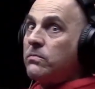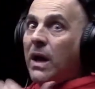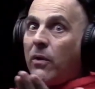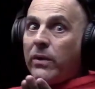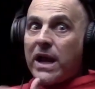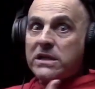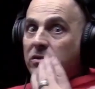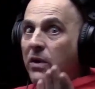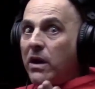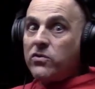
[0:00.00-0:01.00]
would ask
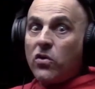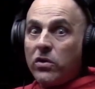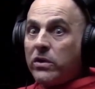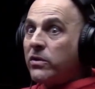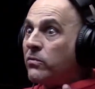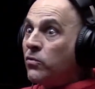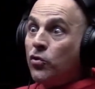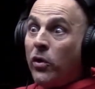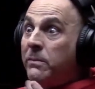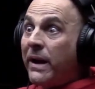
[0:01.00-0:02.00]
around, you
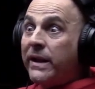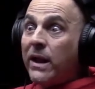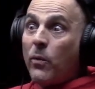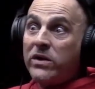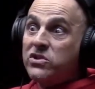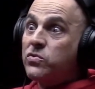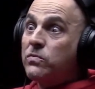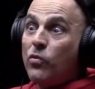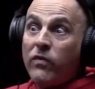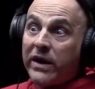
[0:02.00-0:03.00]
know anybody that wants to
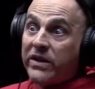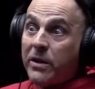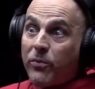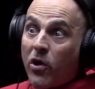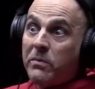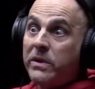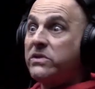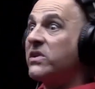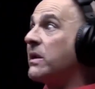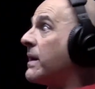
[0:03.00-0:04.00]
move out of their apartment?
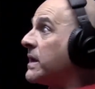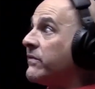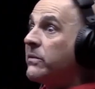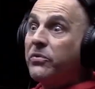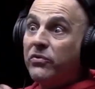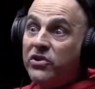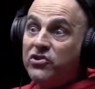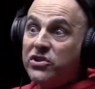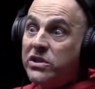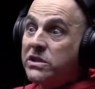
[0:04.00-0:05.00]
Tell them I give them 3
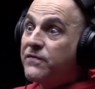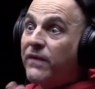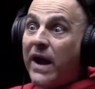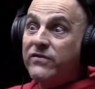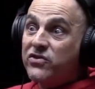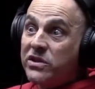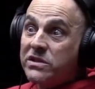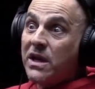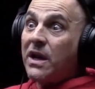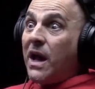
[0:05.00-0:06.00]
Gs, 5 Gs.
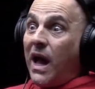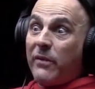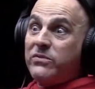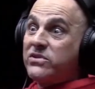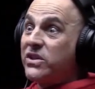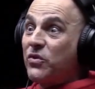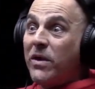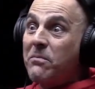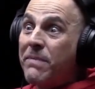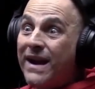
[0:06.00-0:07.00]
Yeah. Obviously the
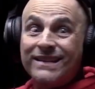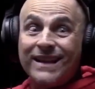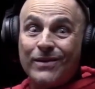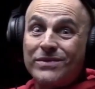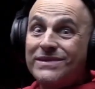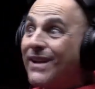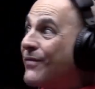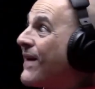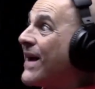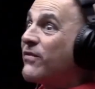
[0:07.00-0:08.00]
rent back then was like
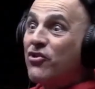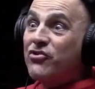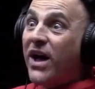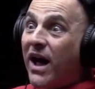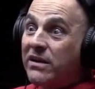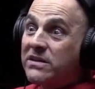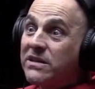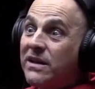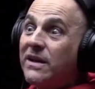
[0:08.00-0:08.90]
$500.